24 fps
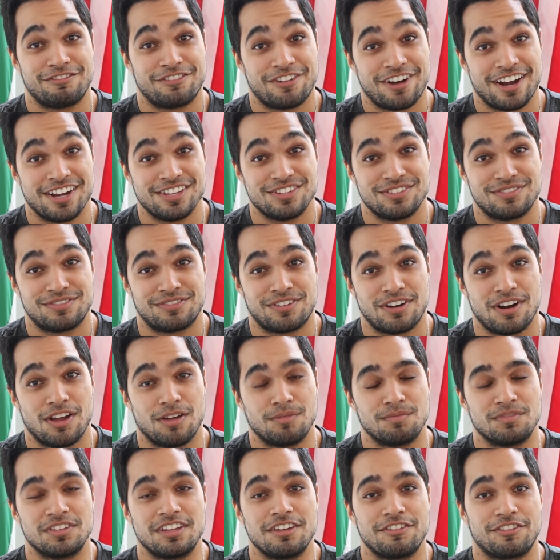friends
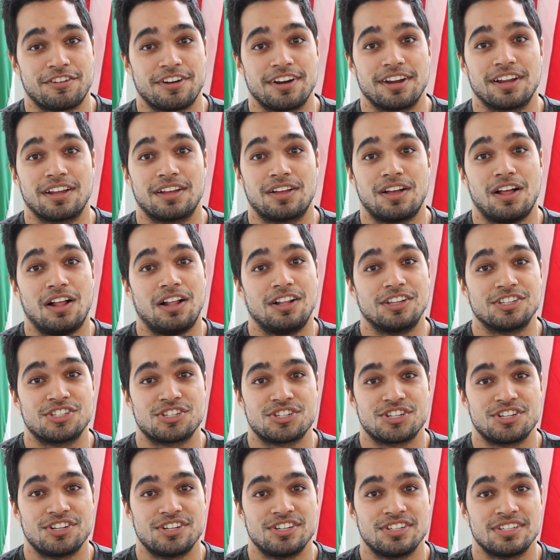from different
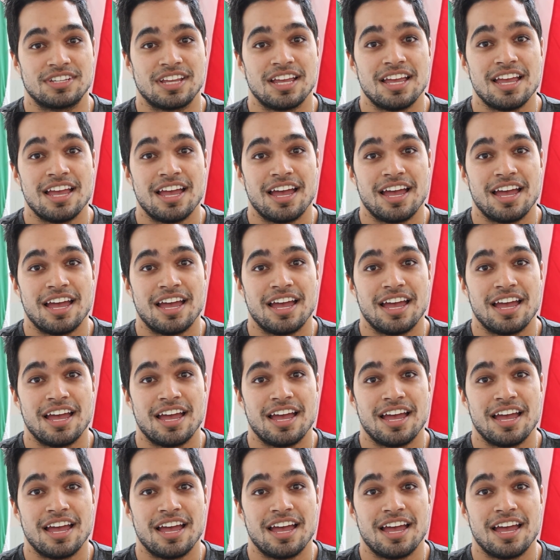cultures